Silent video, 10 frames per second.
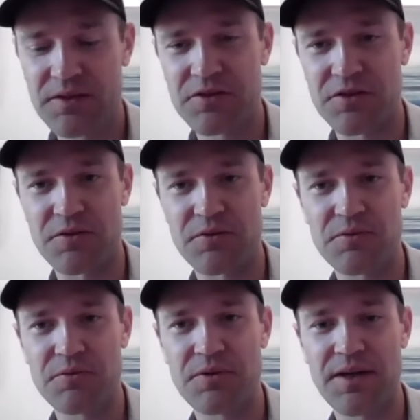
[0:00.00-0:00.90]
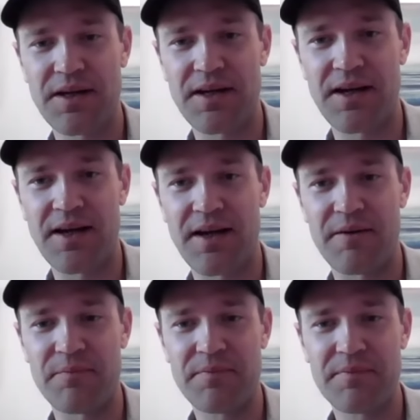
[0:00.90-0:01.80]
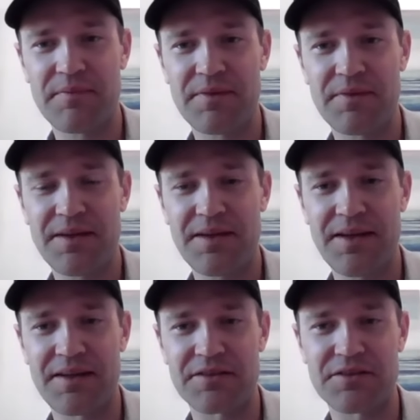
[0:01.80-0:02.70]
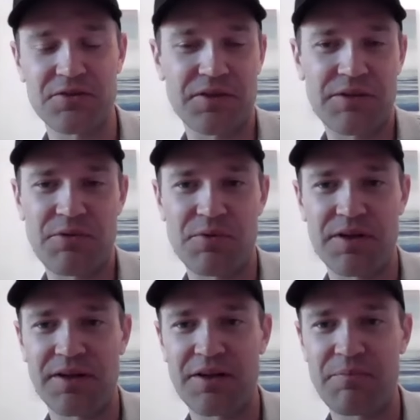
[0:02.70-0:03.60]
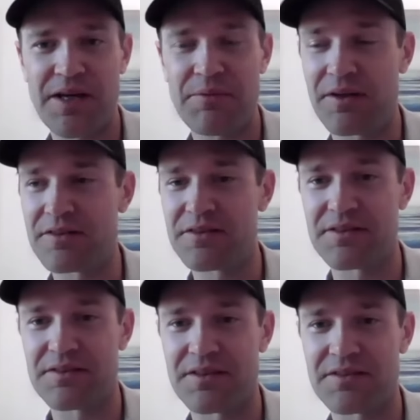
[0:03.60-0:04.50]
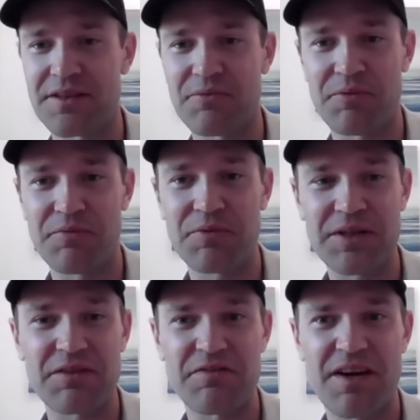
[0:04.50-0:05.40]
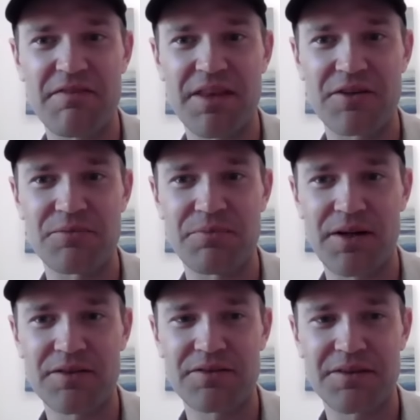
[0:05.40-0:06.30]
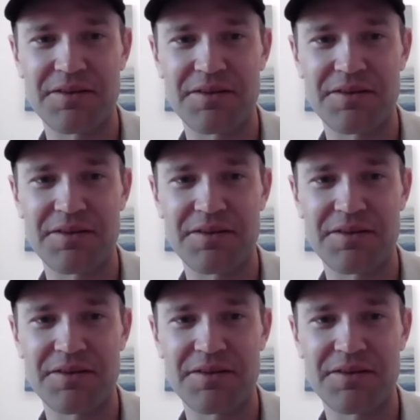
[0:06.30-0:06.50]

So, um, and he says, okay, well, what are you going to pay me? I, I said, well, we'll give you 5,000 bucks.